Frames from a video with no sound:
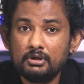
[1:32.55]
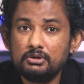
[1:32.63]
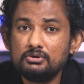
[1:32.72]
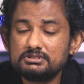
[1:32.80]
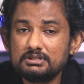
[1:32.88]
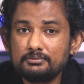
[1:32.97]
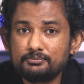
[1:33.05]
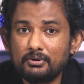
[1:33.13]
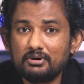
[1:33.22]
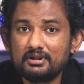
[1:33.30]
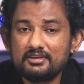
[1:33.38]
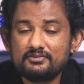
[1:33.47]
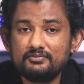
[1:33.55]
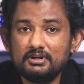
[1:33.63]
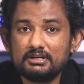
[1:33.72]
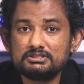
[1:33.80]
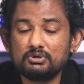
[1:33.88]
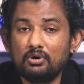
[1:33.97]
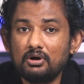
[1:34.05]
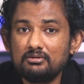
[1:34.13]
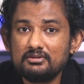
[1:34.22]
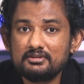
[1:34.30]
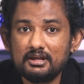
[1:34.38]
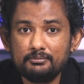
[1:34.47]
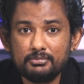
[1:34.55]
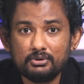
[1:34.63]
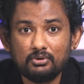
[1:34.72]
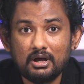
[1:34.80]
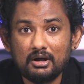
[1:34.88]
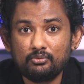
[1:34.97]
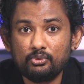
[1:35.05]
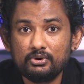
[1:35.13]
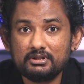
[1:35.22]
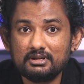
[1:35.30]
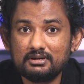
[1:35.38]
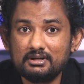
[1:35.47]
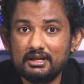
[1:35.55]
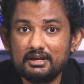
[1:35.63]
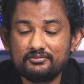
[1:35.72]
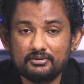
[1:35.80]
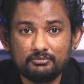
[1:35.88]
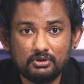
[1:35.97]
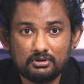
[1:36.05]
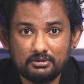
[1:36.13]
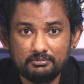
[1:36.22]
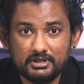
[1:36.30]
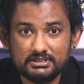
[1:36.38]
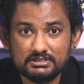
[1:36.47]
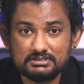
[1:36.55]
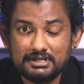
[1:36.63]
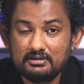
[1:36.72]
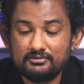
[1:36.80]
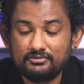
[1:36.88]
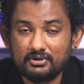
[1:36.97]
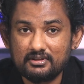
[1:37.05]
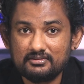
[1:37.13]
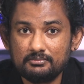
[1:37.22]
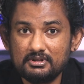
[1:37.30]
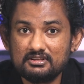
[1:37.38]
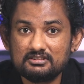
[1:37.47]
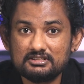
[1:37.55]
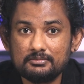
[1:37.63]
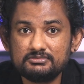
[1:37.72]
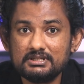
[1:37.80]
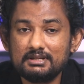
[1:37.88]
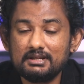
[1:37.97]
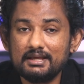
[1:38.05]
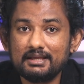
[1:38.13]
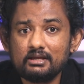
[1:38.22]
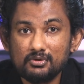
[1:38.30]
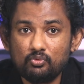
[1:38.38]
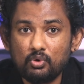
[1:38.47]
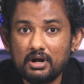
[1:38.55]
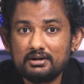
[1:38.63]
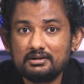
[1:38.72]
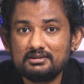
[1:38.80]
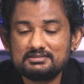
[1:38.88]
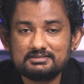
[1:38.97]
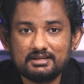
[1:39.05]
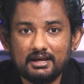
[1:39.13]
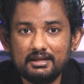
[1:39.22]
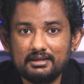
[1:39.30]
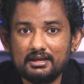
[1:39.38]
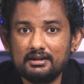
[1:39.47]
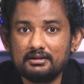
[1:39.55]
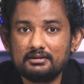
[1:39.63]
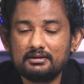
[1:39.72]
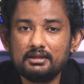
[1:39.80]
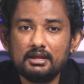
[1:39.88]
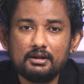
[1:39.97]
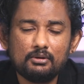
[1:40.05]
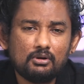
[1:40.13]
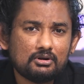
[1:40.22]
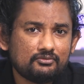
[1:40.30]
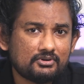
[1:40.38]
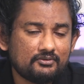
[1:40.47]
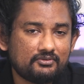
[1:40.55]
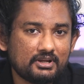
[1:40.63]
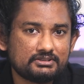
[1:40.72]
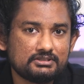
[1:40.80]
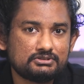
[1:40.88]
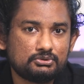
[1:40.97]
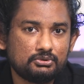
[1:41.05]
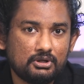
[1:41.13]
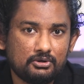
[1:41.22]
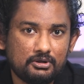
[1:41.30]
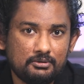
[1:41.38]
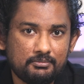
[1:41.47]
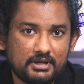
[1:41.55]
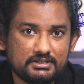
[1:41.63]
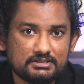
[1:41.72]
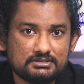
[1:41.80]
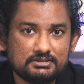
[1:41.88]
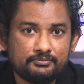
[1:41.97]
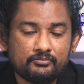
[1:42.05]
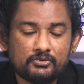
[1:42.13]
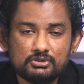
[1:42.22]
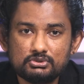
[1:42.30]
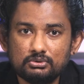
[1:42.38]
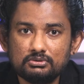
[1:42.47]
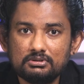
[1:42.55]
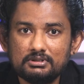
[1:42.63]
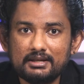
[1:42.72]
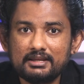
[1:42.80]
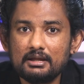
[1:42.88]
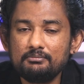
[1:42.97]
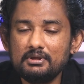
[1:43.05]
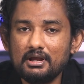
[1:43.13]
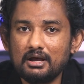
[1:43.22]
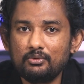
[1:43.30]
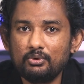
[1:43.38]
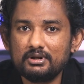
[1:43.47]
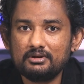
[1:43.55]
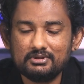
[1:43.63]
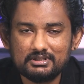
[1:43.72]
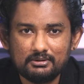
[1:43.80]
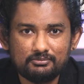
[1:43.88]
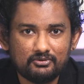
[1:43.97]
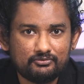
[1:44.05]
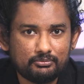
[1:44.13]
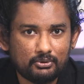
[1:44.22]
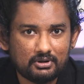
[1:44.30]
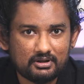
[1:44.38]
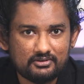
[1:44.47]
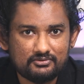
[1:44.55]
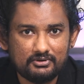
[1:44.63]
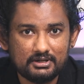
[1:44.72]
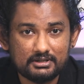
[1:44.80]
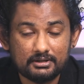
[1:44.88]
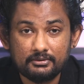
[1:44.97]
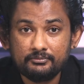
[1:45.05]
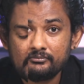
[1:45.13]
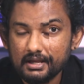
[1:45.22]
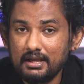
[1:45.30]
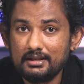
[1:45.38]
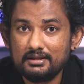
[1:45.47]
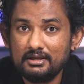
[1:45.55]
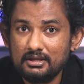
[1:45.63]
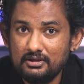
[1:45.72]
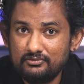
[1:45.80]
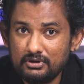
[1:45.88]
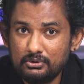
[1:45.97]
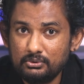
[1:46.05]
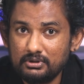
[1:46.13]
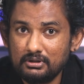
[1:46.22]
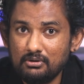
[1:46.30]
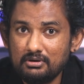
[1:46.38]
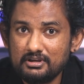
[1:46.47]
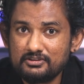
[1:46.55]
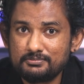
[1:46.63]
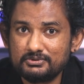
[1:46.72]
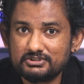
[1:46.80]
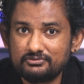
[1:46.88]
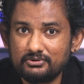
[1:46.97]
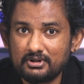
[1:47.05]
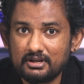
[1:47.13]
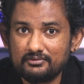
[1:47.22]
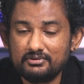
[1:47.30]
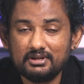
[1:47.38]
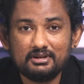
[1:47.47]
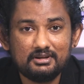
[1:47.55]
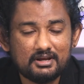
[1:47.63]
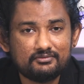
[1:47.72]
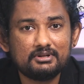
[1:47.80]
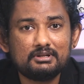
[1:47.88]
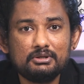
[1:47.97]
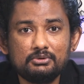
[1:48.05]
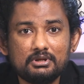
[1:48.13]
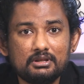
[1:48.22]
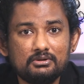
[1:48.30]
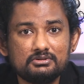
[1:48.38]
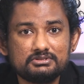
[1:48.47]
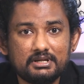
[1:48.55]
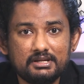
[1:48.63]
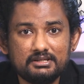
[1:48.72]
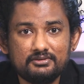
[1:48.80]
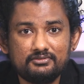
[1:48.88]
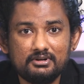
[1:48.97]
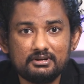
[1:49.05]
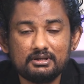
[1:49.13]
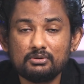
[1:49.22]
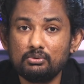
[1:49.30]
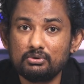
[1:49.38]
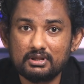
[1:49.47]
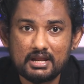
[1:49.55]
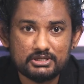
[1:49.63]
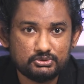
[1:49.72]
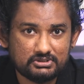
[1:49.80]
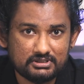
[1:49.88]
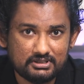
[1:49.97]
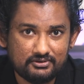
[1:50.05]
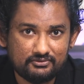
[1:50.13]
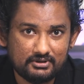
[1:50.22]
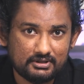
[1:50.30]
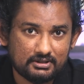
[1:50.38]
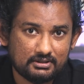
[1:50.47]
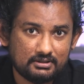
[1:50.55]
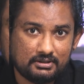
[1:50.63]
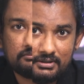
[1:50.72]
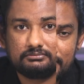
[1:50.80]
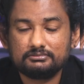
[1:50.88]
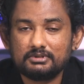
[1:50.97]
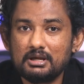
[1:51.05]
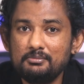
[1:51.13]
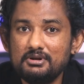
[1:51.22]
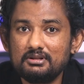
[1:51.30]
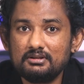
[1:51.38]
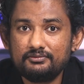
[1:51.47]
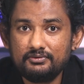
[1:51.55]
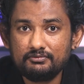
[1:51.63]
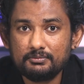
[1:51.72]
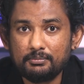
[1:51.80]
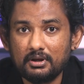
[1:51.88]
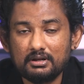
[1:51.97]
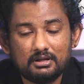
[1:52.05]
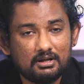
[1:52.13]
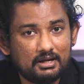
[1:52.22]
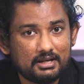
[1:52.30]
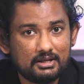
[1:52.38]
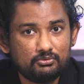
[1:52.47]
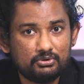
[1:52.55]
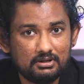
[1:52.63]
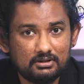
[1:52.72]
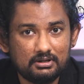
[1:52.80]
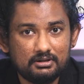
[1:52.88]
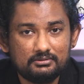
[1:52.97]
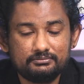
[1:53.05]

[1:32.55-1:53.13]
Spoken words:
Using polarized filters always help you to avoid the glare from your images. For example, the subject like water, sky can create a lot of reflections to your images. So that can be avoided with the help of polarized filter. And if you are doing long exposure photography, definitely you can use ND filter or graduate ND filter. Coming to the fifth point, arrive early.